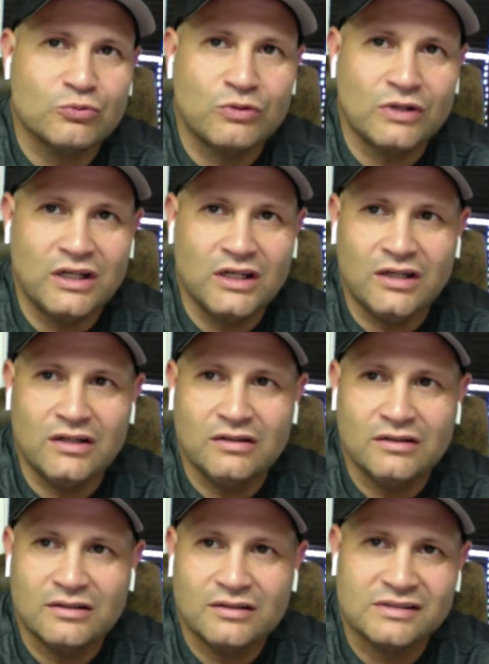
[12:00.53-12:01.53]
you
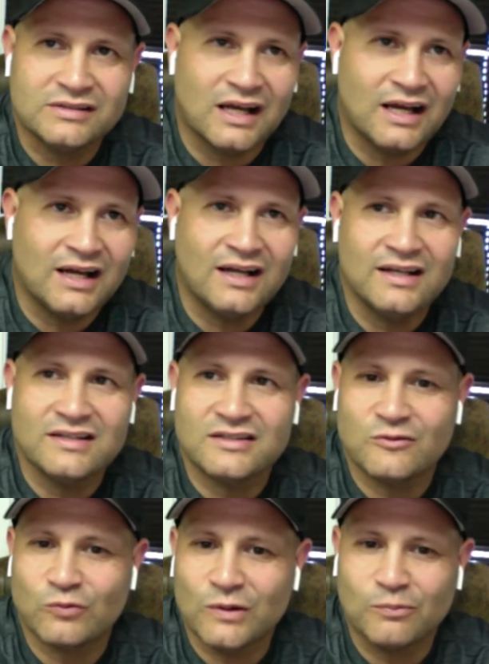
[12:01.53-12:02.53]
need size
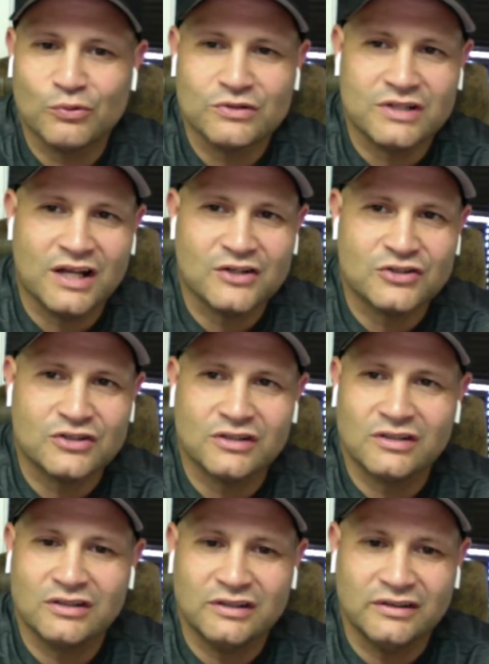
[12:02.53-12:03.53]
and rim
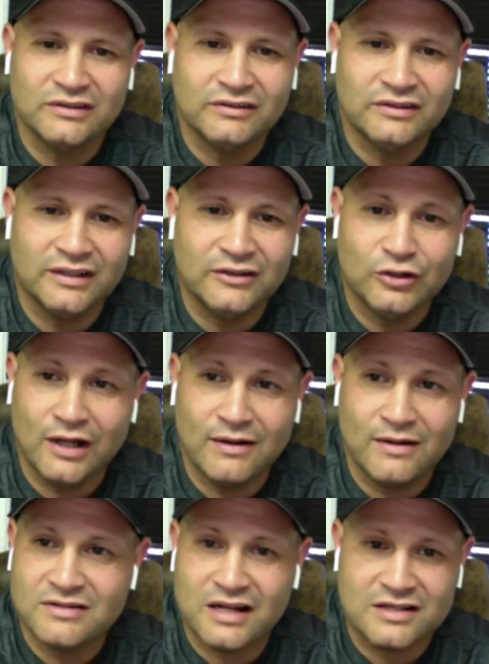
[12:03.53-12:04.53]
protection, and
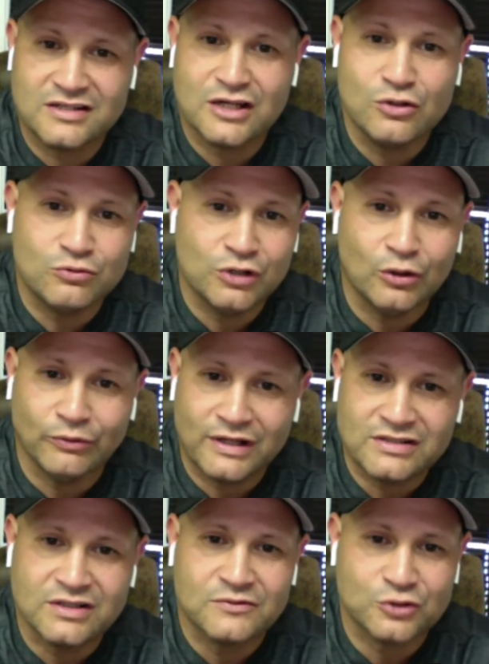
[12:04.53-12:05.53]
that's not to say you don't. That
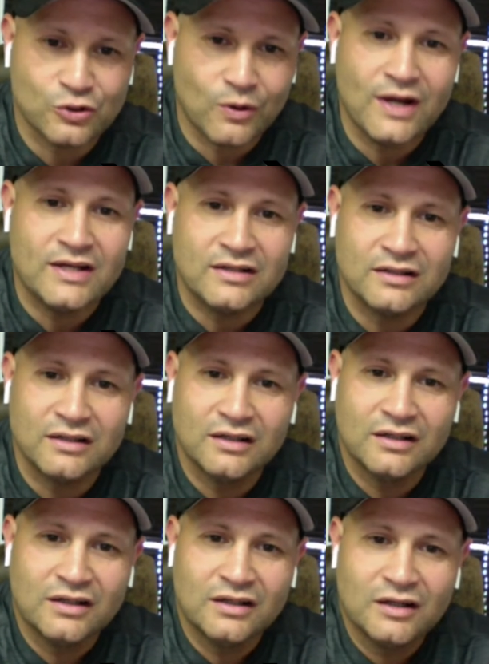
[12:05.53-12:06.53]
stuff's great.
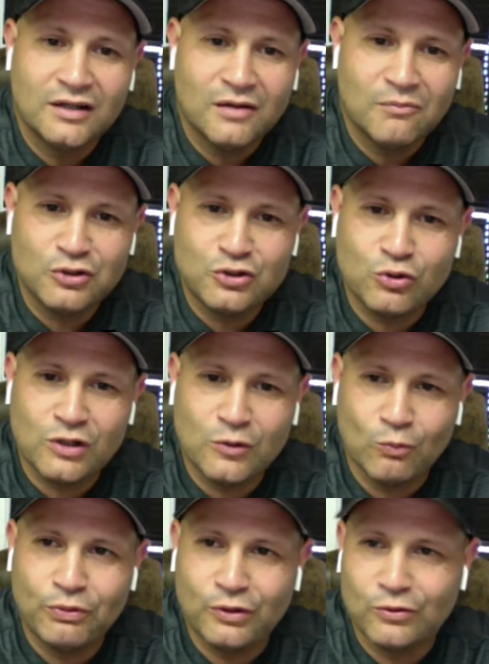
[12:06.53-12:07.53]
But you
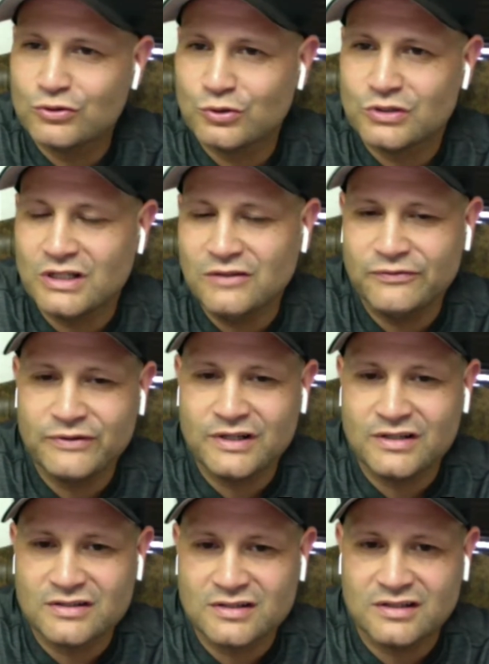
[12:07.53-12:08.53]
can build your
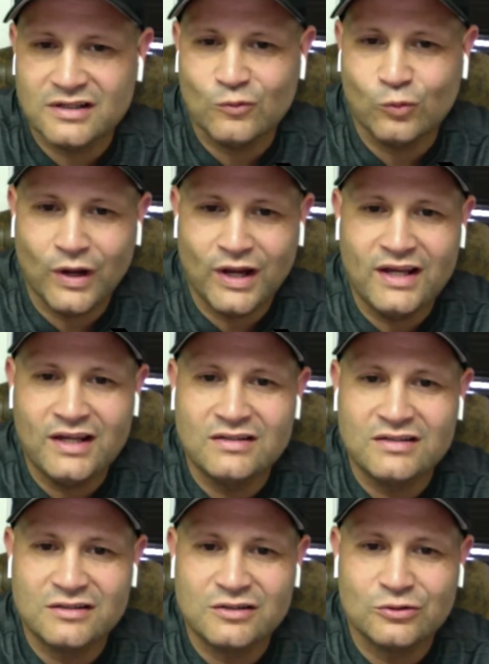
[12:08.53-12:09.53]
defense in
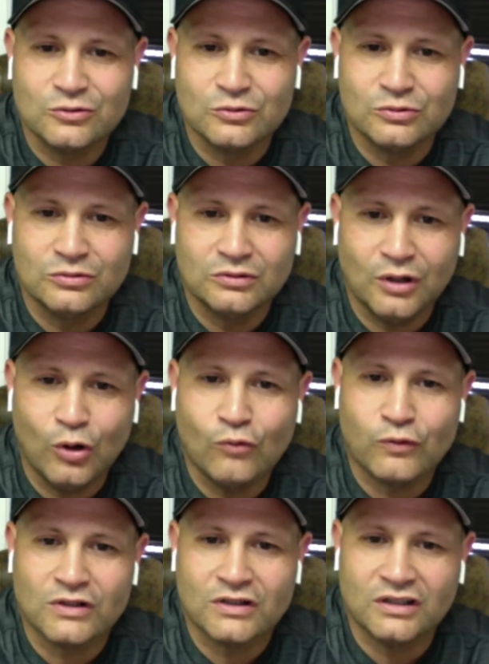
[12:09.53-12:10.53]
ways to
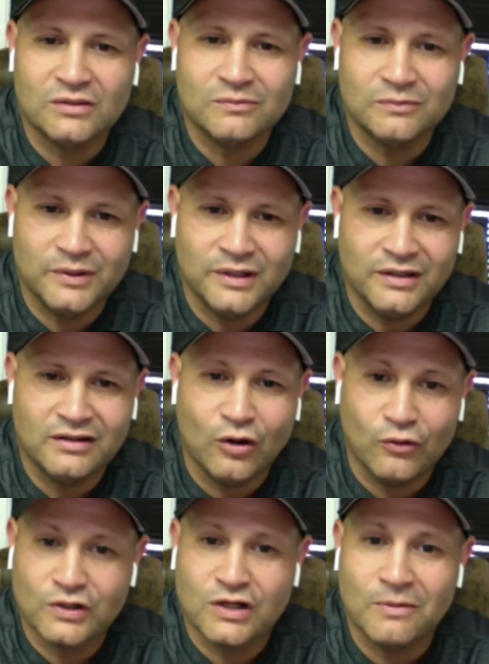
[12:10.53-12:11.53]
overcome
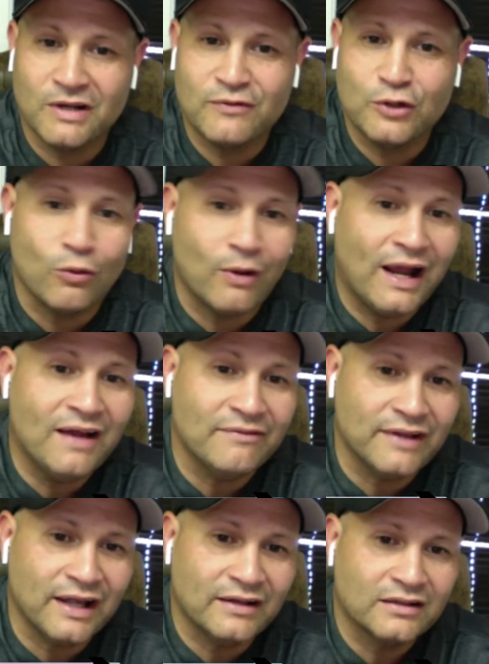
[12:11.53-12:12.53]
it if you don't have
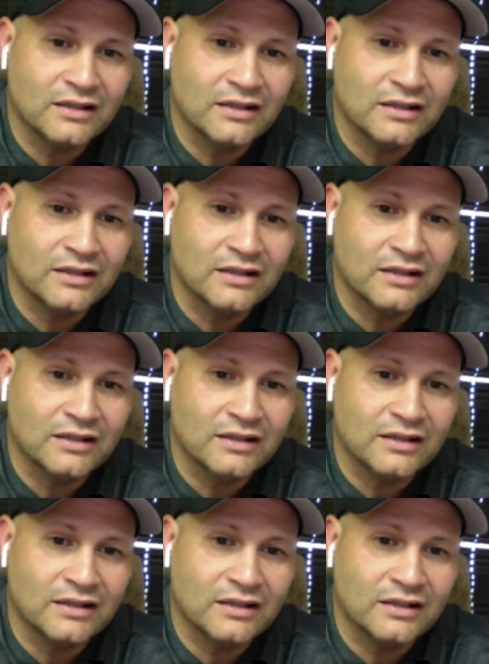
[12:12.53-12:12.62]
that.